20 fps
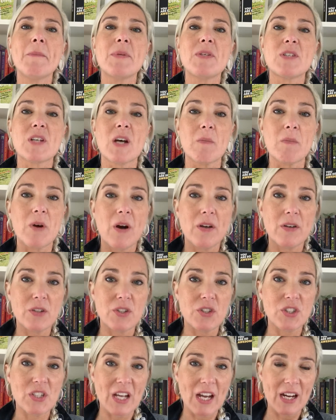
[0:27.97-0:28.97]
So I'm going to
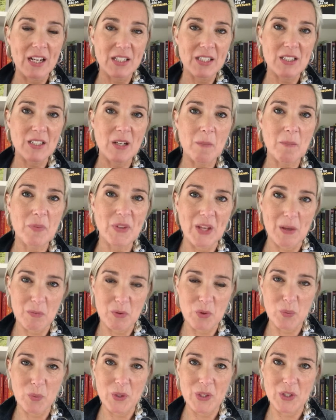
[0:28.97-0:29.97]
share some
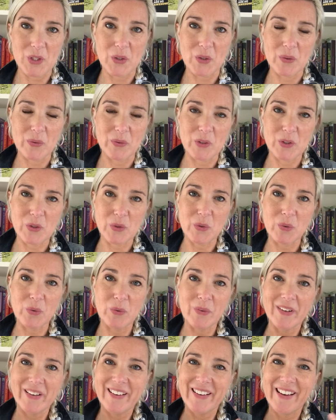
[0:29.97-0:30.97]
tips with you
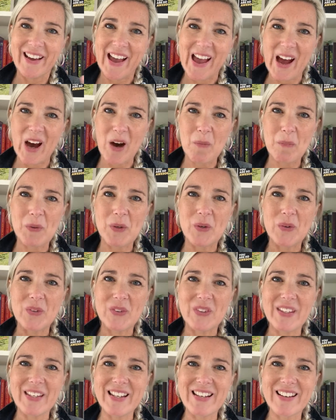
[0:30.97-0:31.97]
to help you
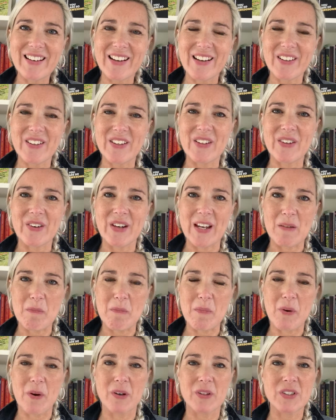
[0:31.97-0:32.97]
declutter your
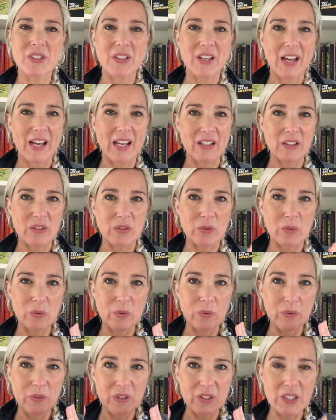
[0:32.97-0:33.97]
inbox and
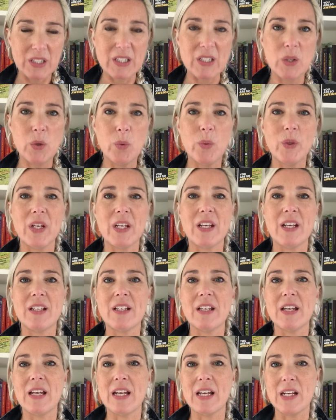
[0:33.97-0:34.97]
to deal with
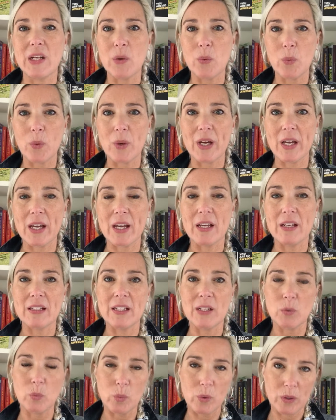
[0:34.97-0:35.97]
it in a way
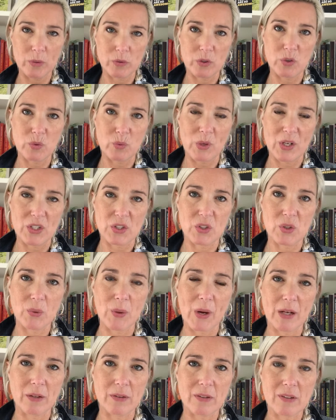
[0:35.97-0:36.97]
that won't stress you
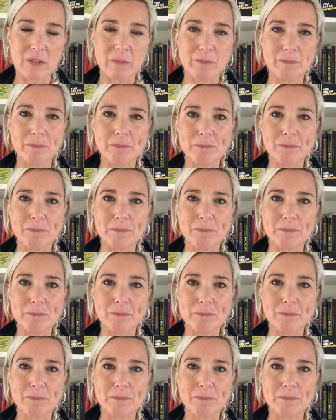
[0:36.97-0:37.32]
out.